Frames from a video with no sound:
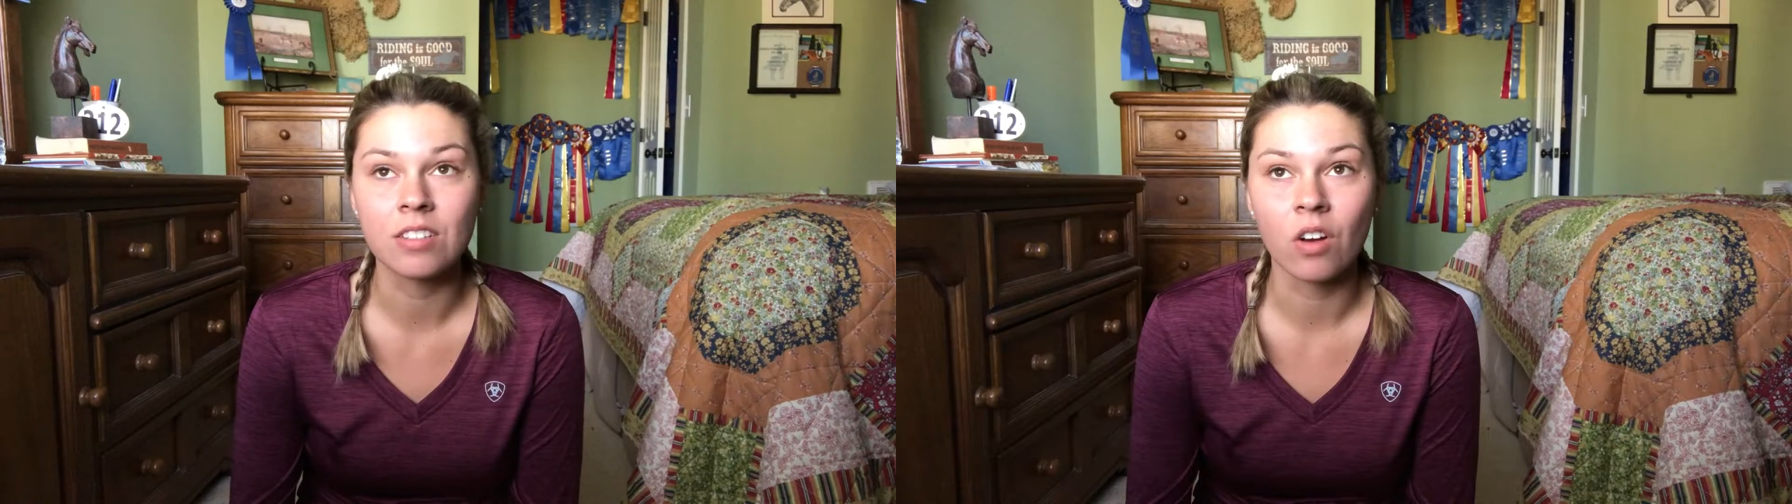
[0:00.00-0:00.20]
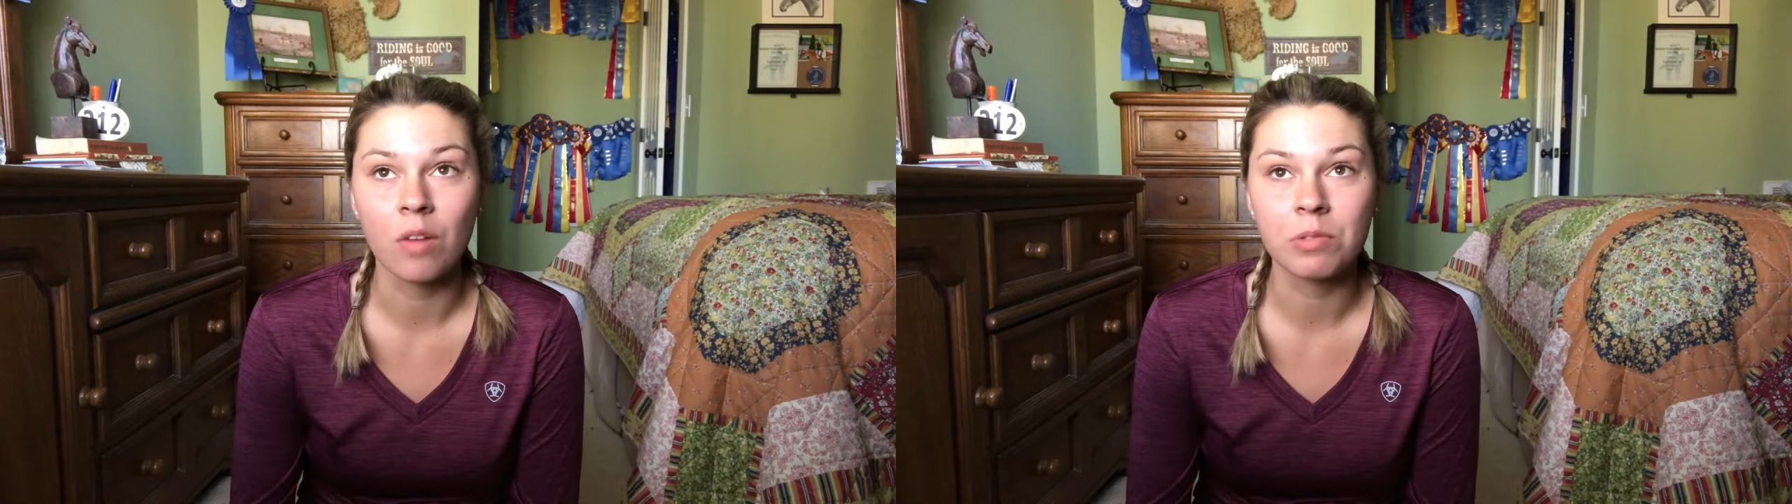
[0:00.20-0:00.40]

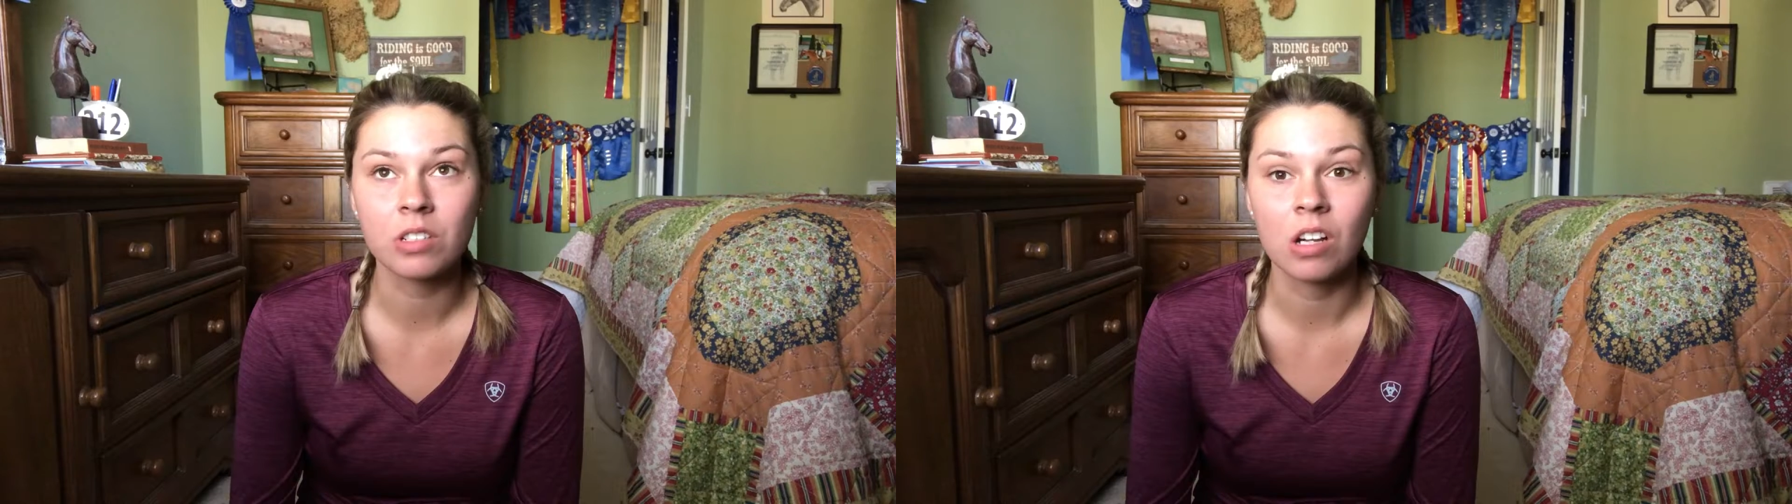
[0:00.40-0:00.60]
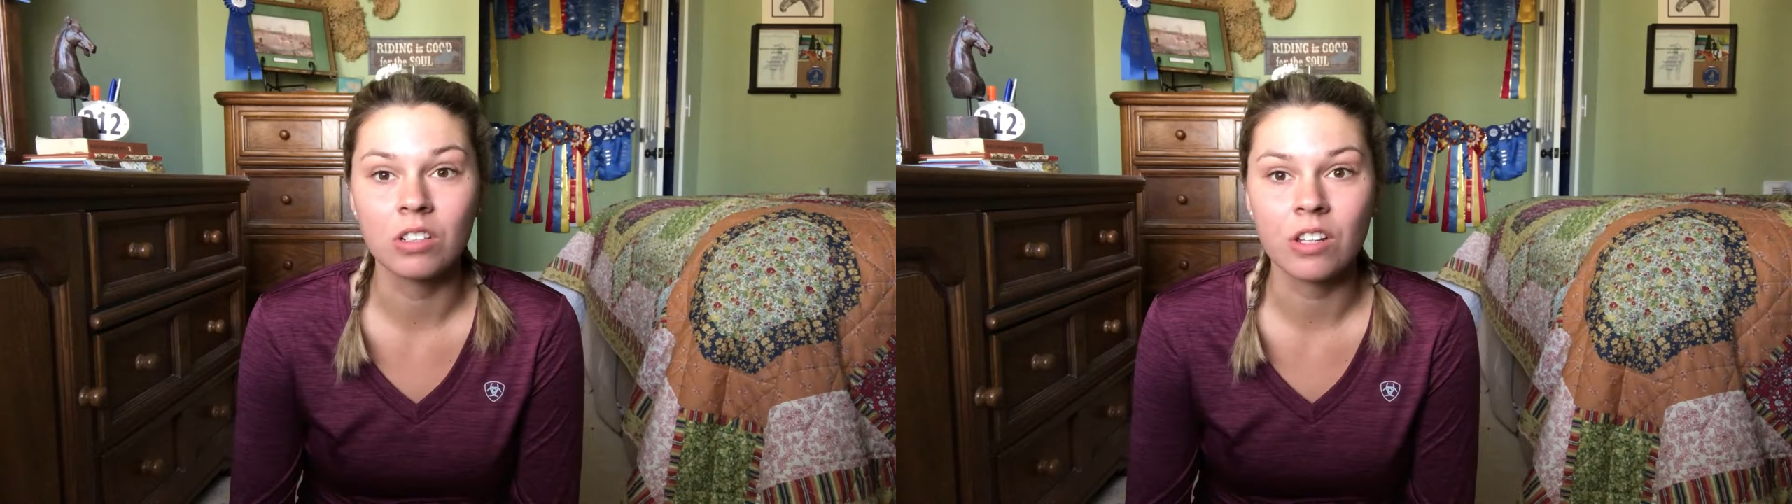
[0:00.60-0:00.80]
so I'm just
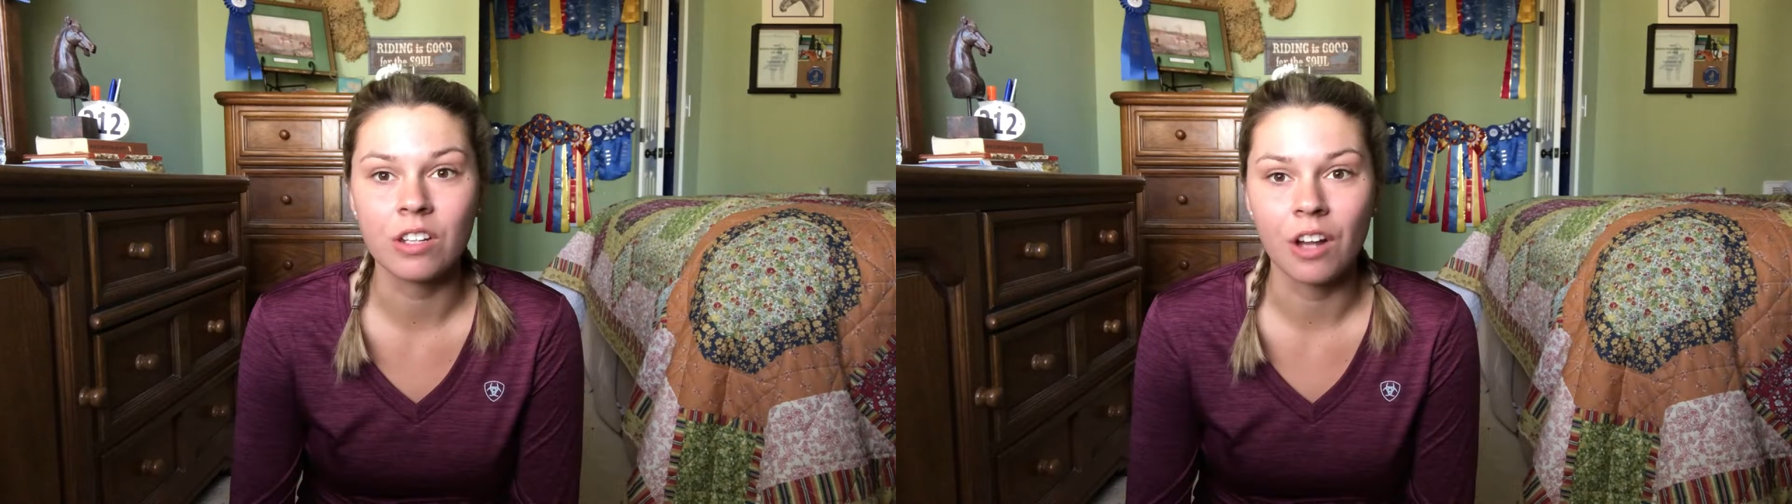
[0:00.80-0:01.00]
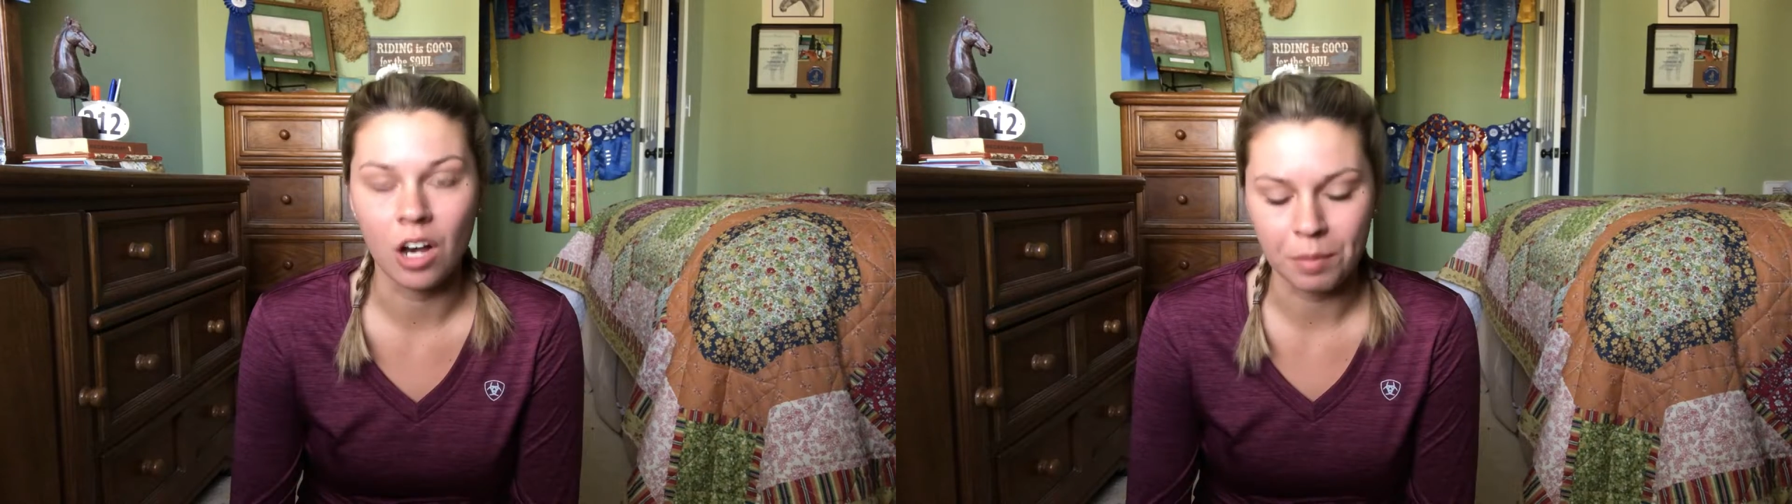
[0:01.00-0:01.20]
calling her the
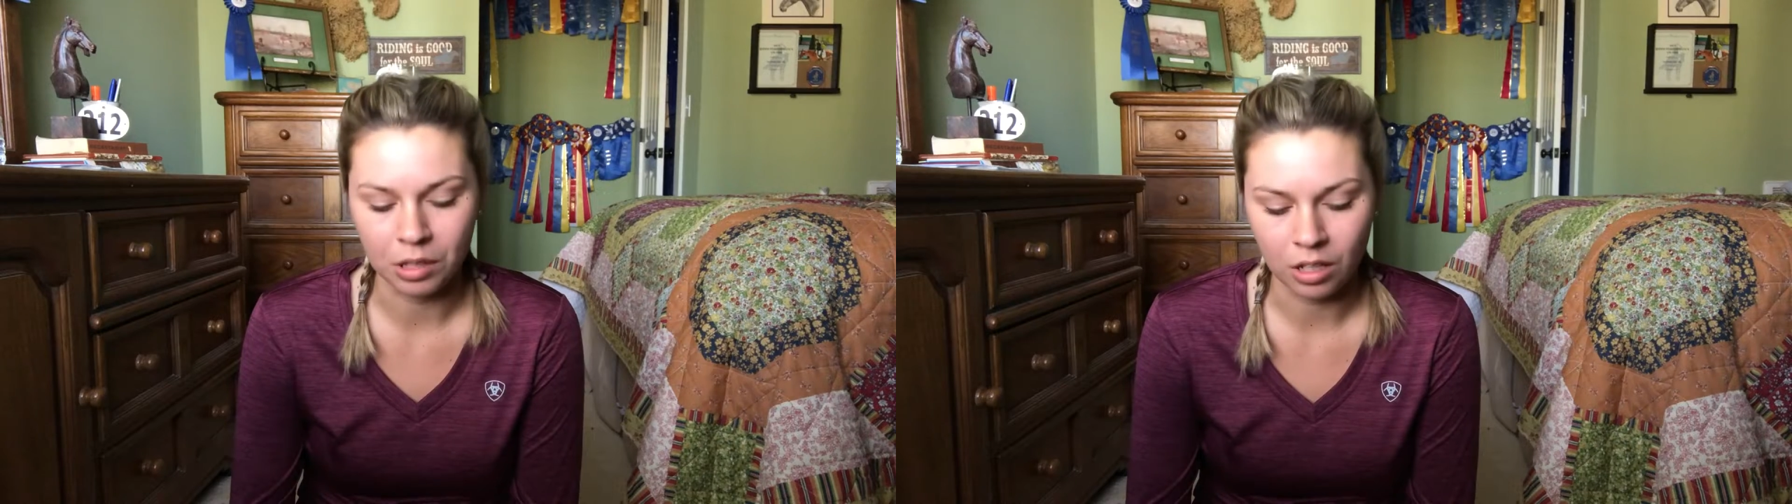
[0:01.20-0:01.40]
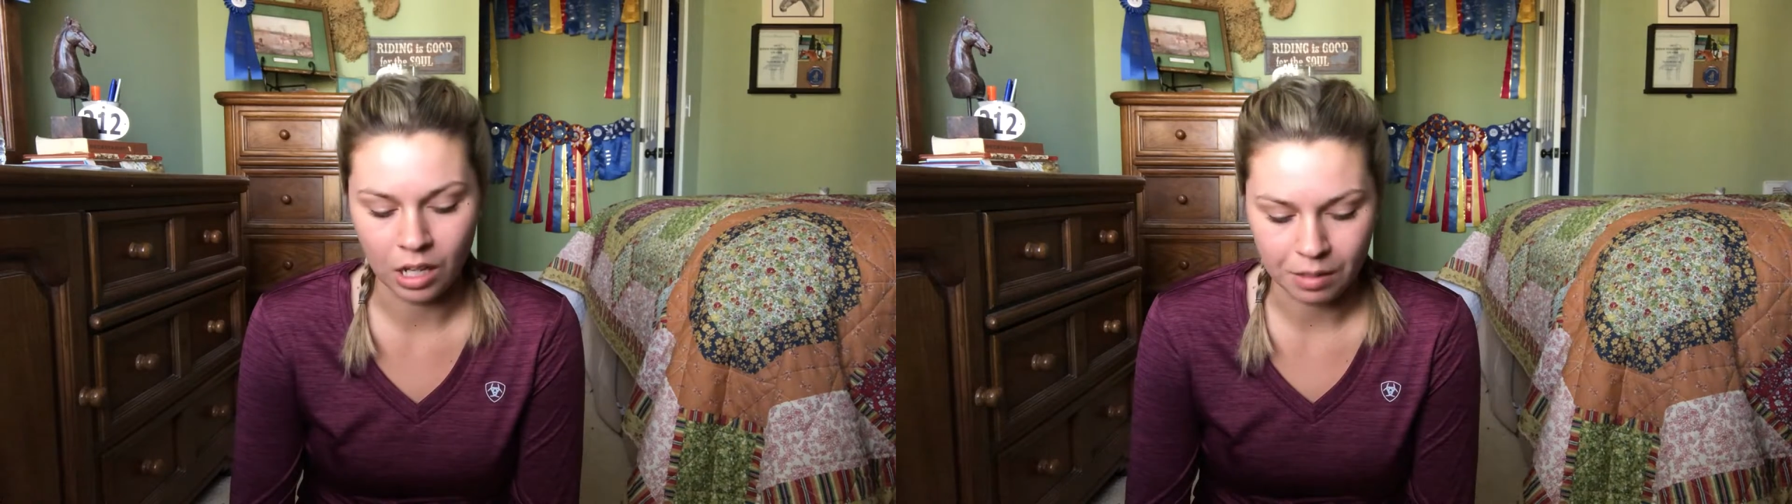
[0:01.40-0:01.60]
Knob a
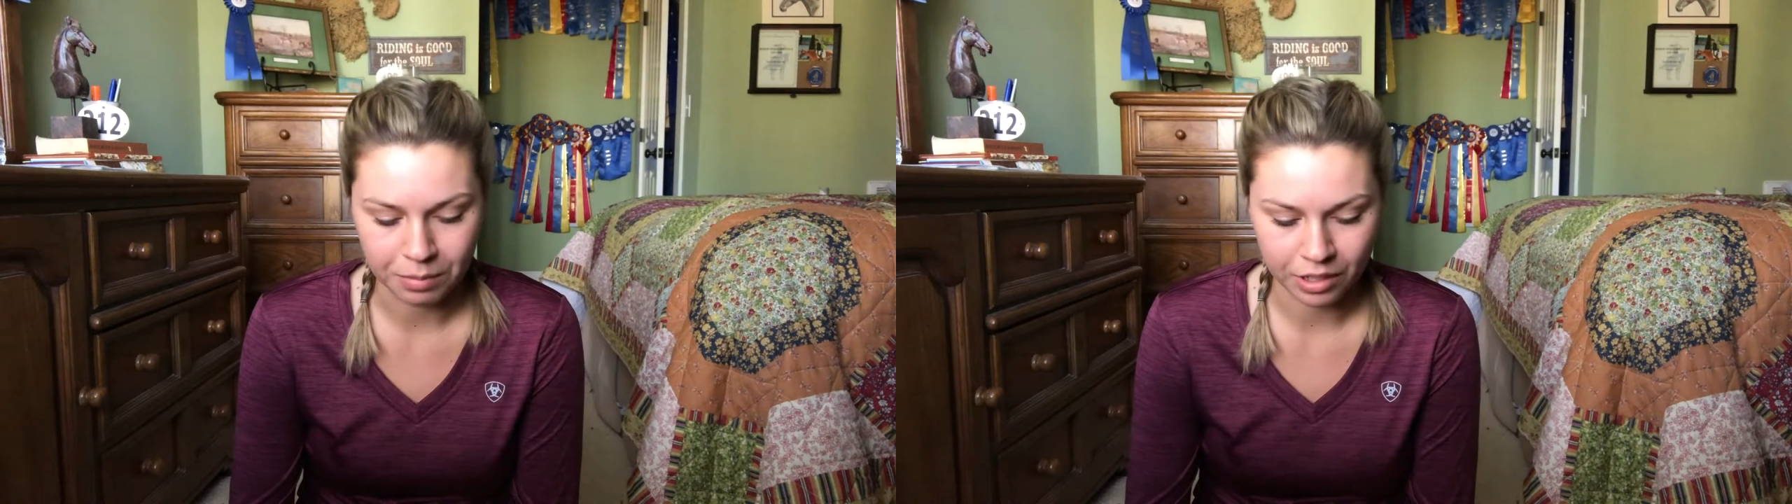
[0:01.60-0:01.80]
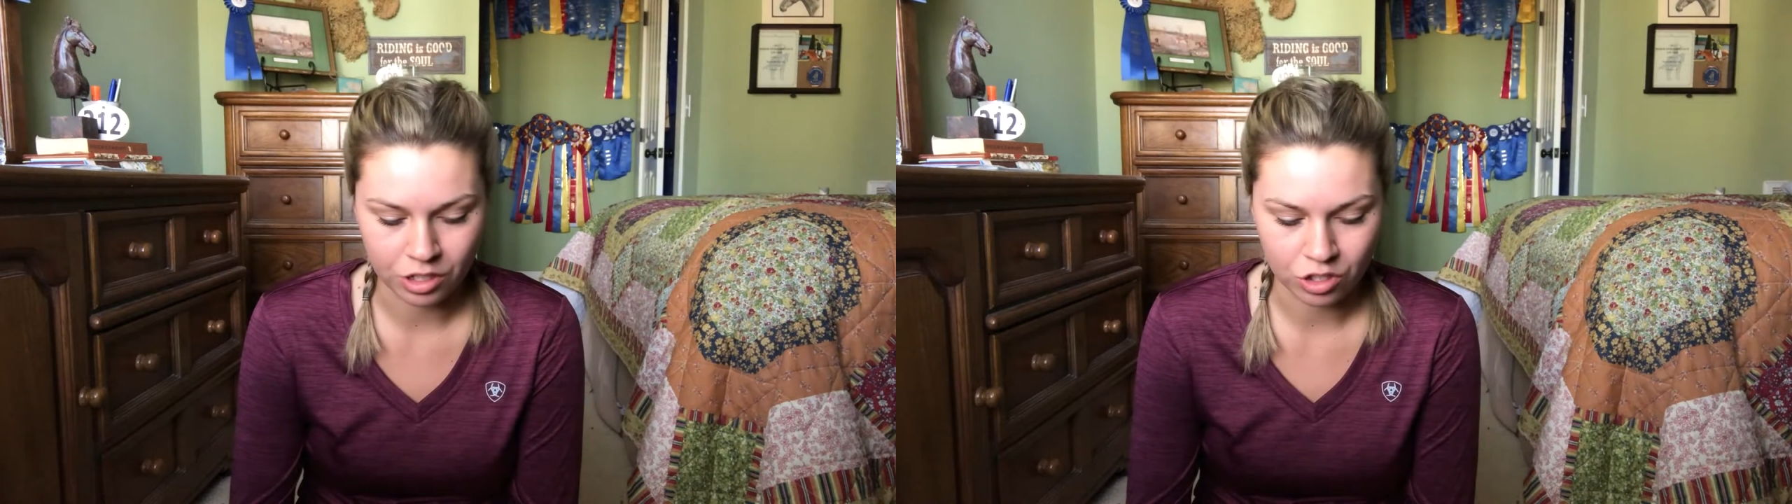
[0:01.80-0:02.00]
lot because